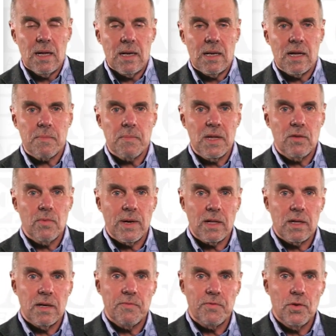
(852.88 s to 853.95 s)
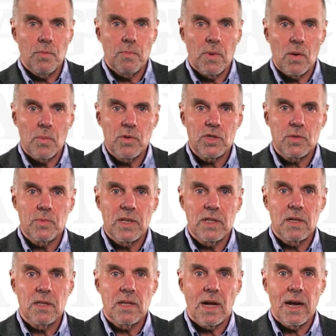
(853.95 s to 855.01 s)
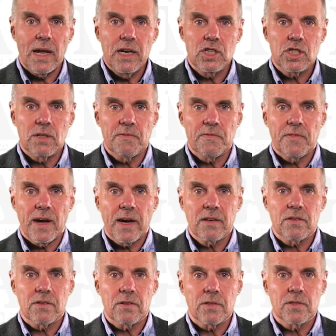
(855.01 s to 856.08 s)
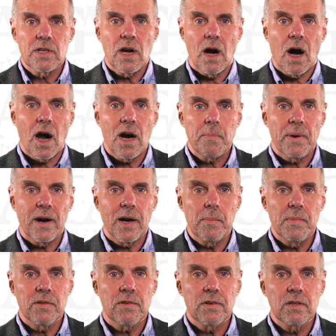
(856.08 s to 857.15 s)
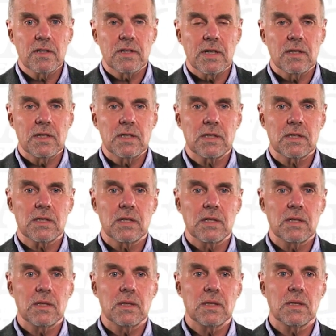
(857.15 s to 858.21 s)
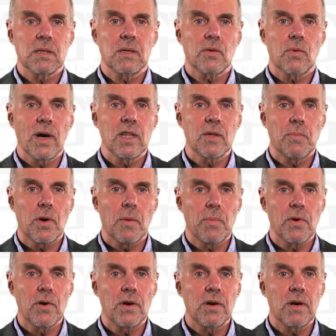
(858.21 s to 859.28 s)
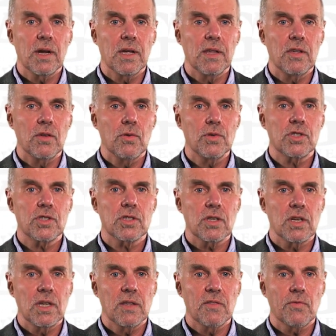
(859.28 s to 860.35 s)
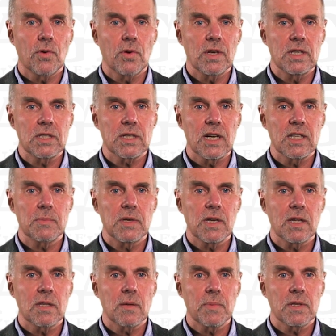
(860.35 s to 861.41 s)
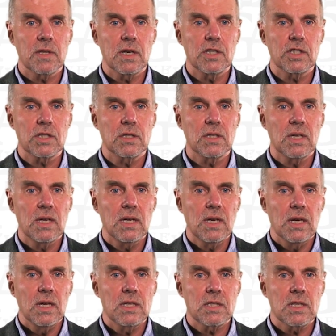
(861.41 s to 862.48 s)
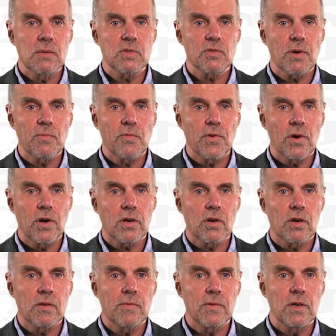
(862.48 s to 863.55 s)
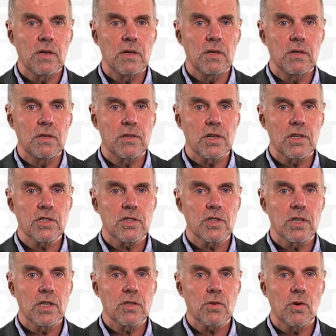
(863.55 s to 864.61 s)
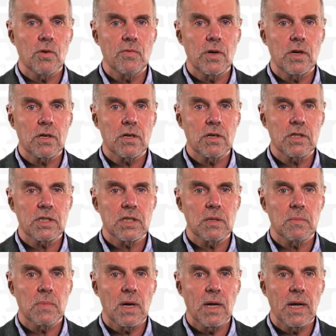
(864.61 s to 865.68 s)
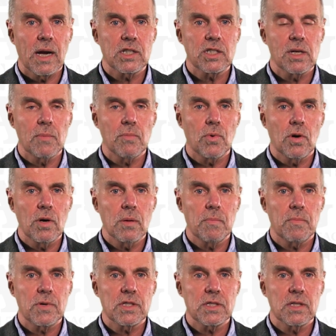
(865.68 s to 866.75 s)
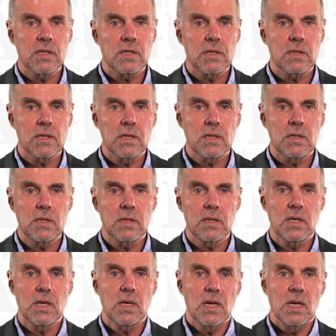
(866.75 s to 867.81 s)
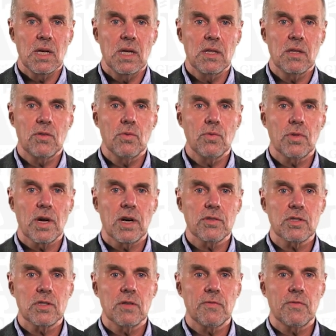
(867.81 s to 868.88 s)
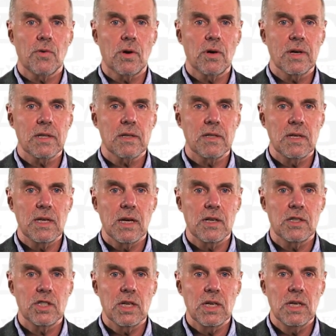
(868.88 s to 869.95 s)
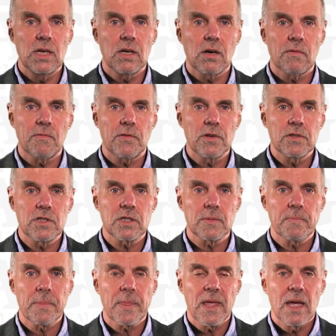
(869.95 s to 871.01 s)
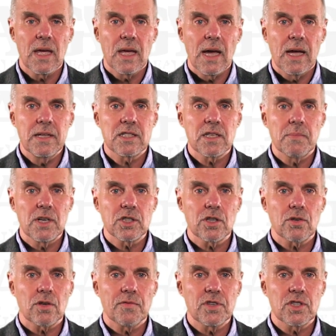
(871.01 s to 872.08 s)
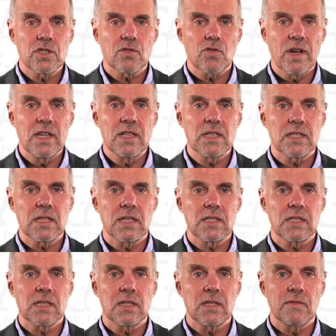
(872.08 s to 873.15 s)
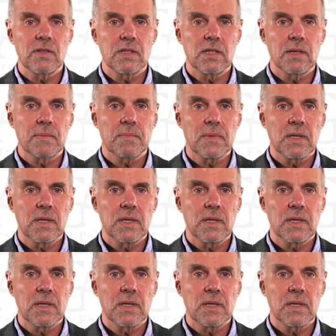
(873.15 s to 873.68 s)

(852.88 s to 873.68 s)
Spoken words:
Let me dwell a few moments with the dilation factor, or the R parameter, that is quite popular in use in 4D seismic interpretation. It stems from work of Röste and co-workers and by Haschel and Born, presented in 2004 at an EAGE conference, and is a measure of the strain sensitivity.